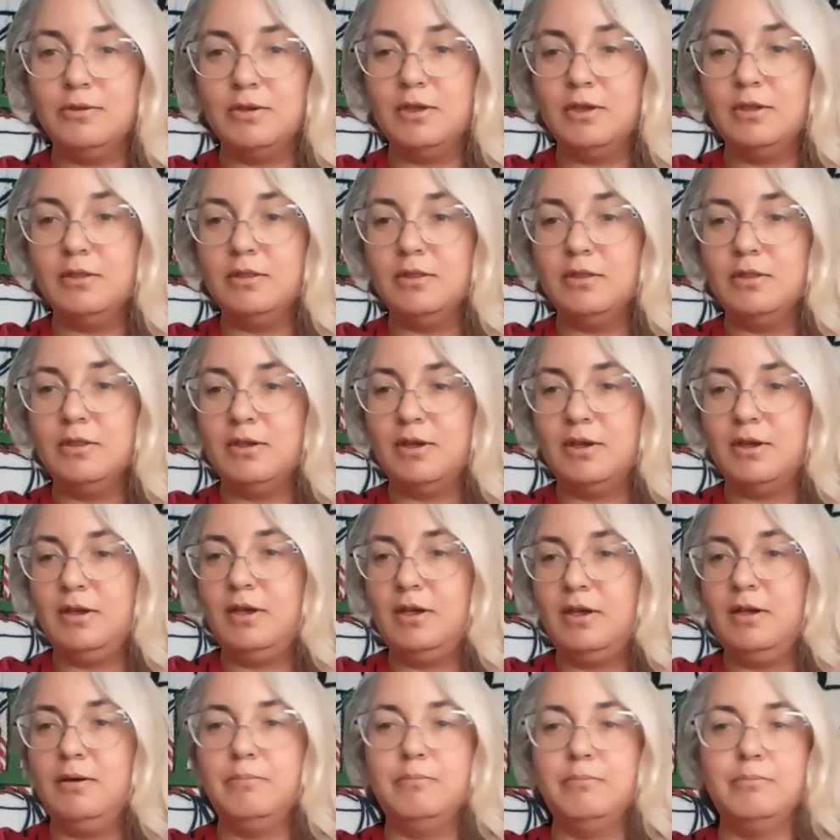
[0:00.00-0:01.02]
And
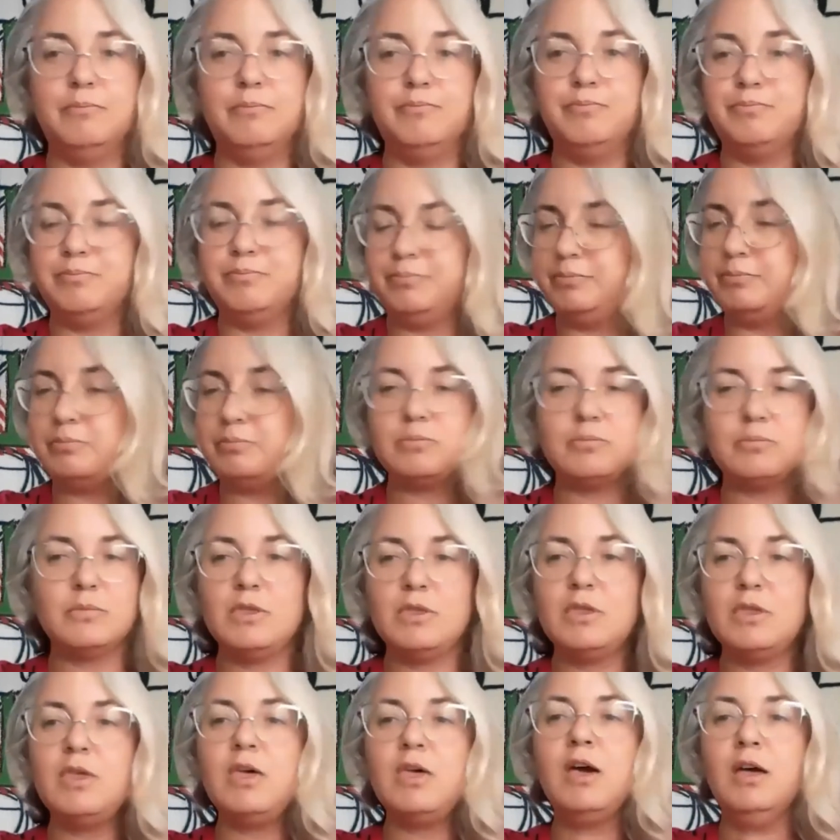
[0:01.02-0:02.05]

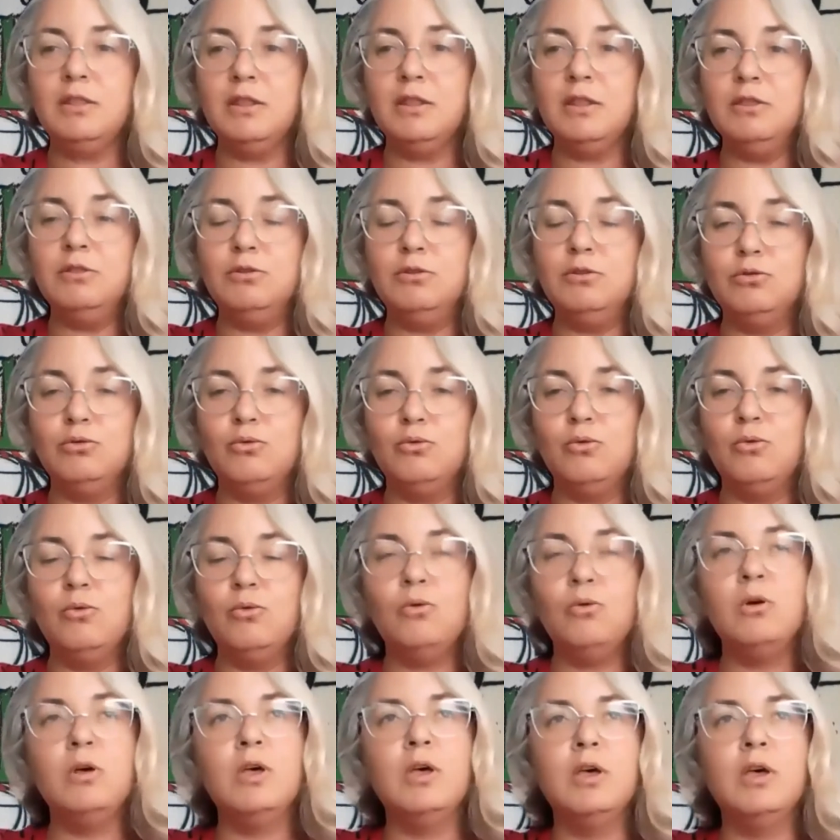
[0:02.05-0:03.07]
I need
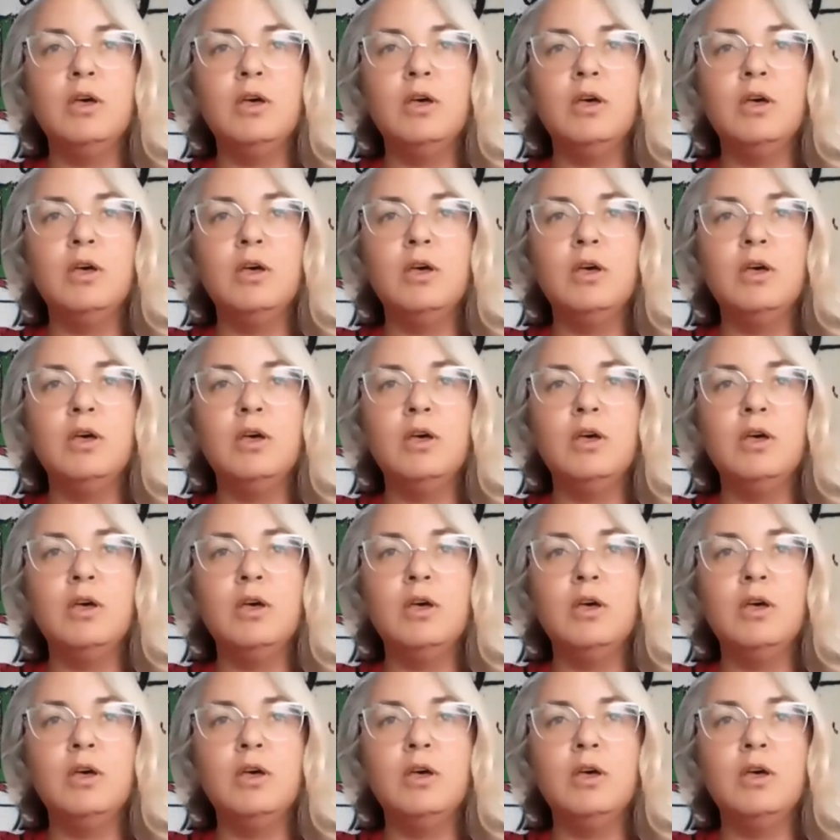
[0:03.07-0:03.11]
to